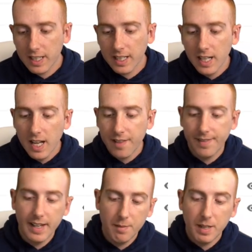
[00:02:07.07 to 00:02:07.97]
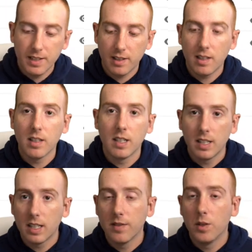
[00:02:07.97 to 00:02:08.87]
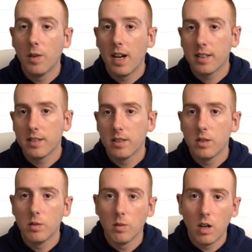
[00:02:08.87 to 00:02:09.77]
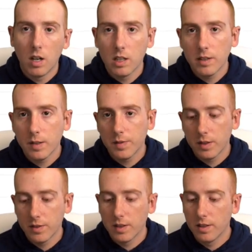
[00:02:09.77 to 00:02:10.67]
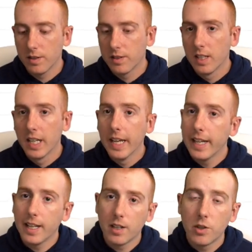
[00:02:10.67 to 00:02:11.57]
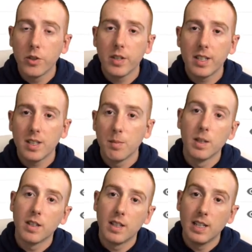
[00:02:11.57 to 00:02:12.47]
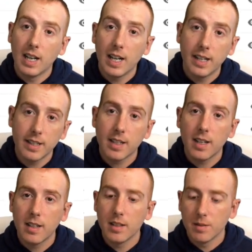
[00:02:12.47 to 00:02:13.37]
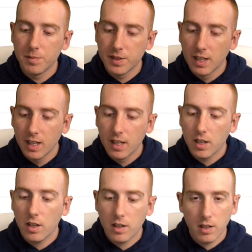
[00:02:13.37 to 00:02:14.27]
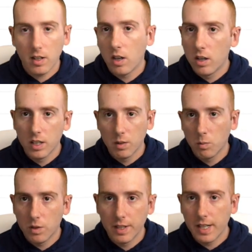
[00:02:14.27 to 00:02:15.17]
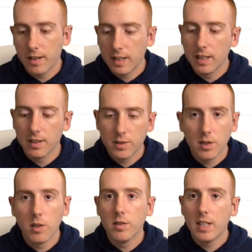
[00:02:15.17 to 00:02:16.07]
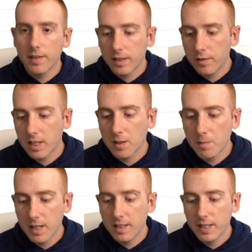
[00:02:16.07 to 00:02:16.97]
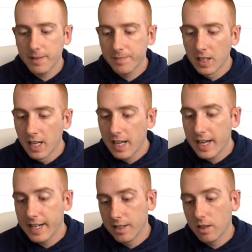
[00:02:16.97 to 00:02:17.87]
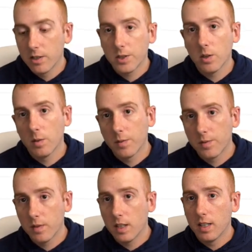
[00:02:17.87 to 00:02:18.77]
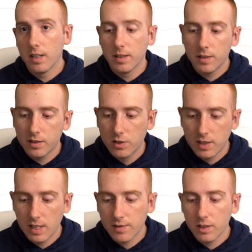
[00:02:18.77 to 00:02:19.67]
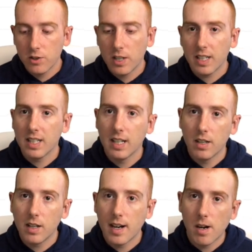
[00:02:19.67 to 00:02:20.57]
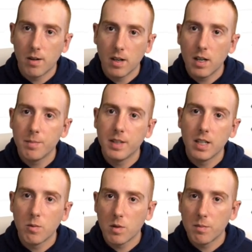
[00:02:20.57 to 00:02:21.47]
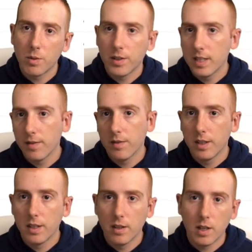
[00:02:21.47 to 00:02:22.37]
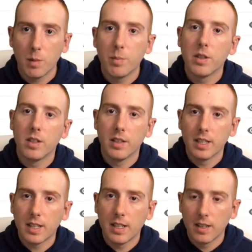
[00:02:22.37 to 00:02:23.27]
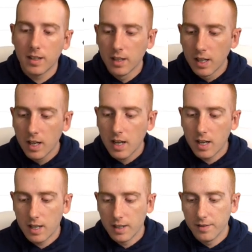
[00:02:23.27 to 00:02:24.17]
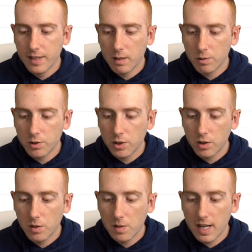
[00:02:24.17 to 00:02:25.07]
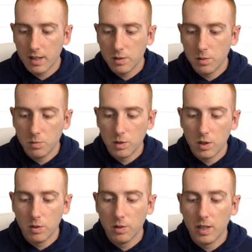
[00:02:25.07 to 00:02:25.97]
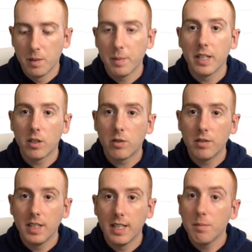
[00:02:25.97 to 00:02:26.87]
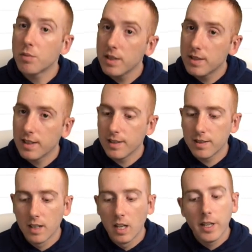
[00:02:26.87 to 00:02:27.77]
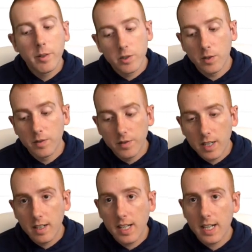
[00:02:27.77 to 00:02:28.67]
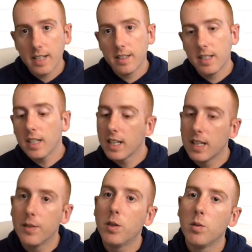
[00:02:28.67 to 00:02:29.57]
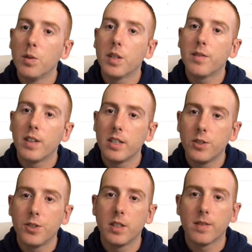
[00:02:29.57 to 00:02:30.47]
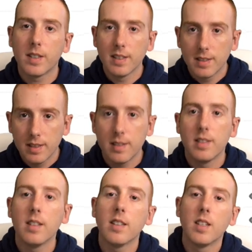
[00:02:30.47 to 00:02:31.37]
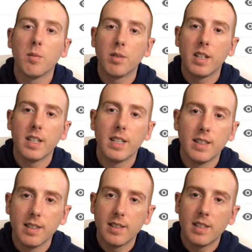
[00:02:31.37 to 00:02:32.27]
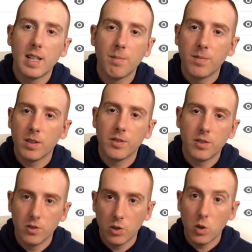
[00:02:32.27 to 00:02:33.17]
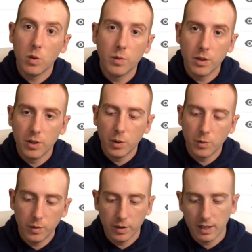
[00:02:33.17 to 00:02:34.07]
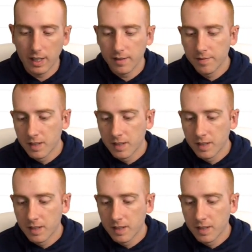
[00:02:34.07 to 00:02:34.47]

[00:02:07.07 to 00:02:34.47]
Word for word: it, that basically gives you access to all of the filters, including the ability to hide columns all in one area. So definitely recommend it. And also uh, definitely check out our update one point seven video. I'll put a link here uh, that will show you how to load up and create presets, which are very handy if you find yourself consistently applying the same filters over and over again.